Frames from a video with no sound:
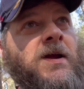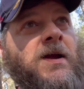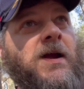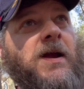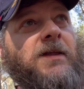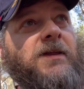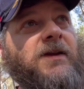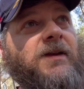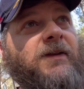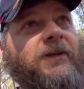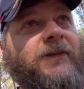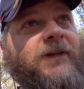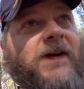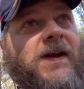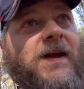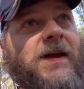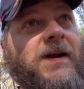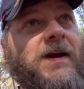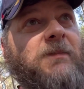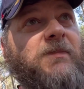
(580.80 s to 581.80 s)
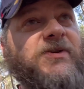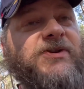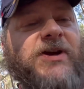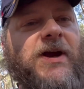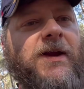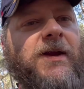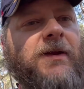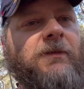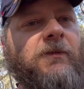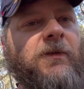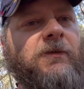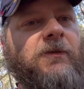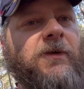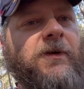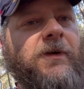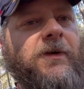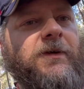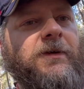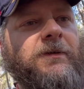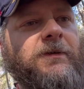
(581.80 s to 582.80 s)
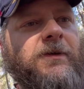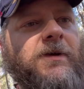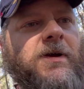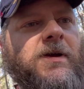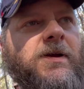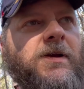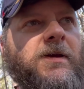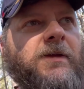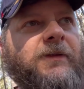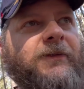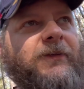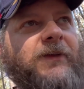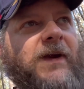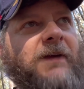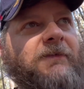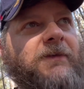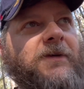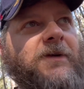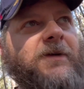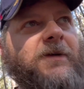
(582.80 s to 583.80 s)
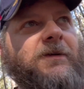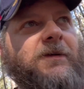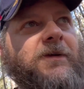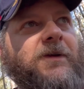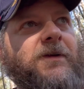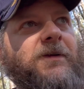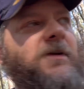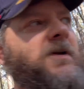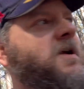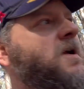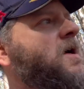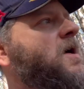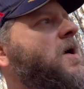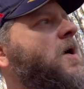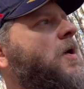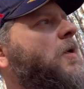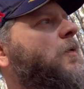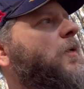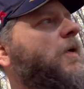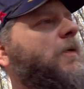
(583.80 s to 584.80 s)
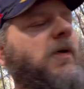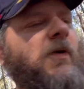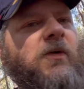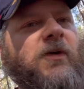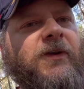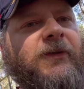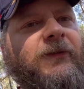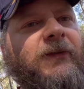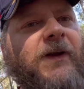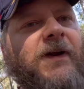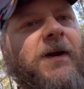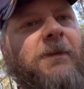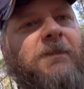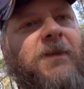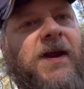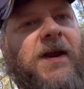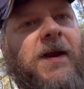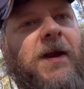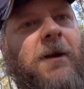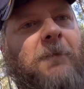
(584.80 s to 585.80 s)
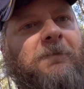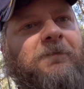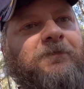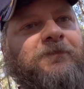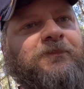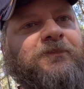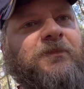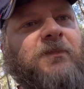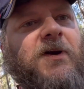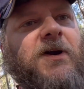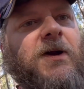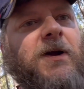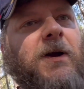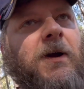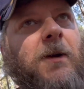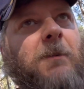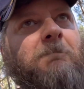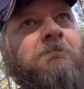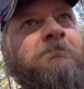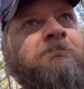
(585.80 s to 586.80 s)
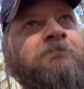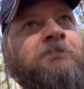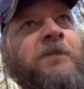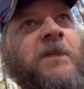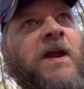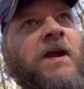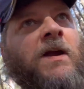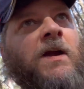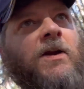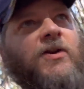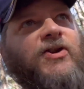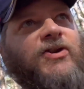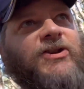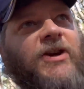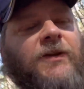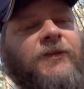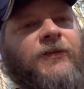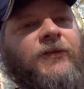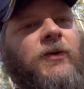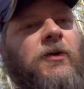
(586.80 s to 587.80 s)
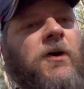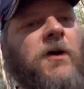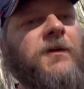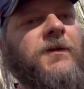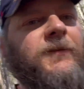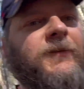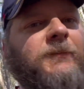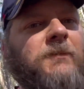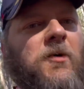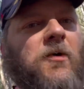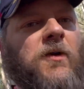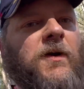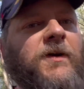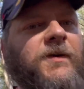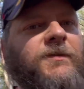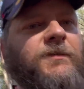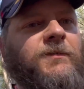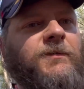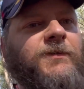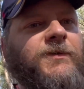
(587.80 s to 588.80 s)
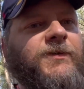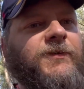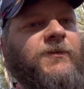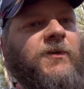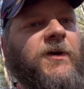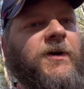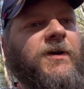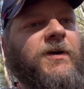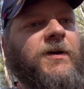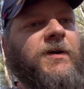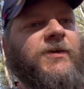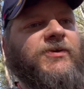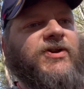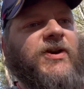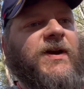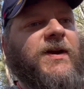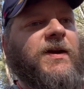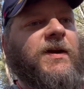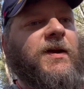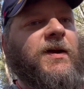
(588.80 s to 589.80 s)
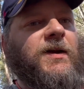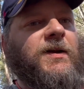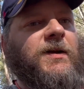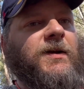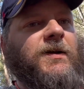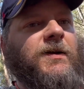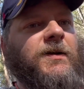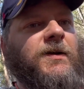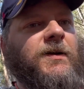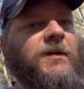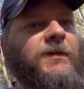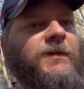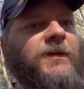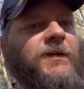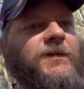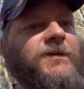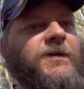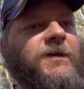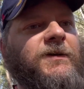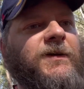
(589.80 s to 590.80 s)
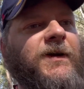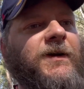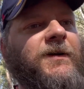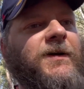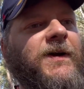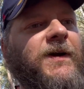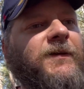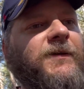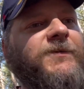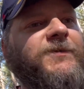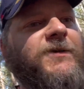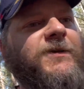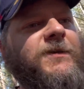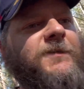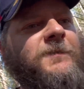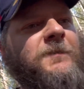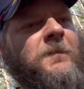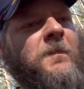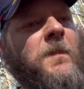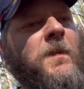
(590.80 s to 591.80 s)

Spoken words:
and then decide how much hiking we want to do this afternoon and where we want to set up camp. But just getting started this morning. Just wanted to check in, and I'll talk to y'all later down the trail.